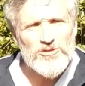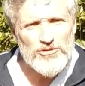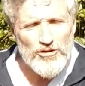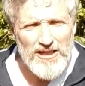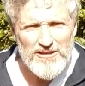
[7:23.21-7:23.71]

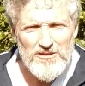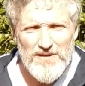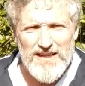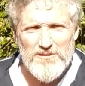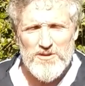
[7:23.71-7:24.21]
try and
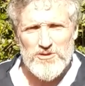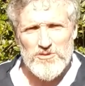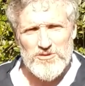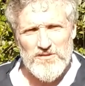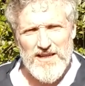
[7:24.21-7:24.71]
develop the
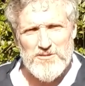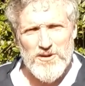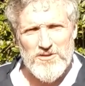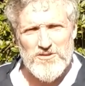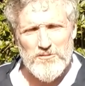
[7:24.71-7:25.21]
sort of
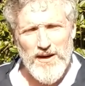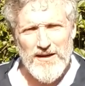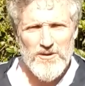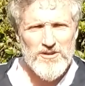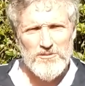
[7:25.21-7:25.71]
explosive
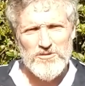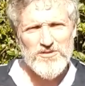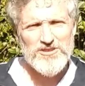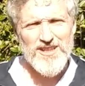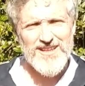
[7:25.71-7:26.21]
power that would
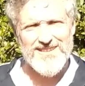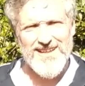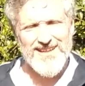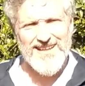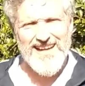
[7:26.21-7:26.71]

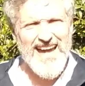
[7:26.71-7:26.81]
facilitate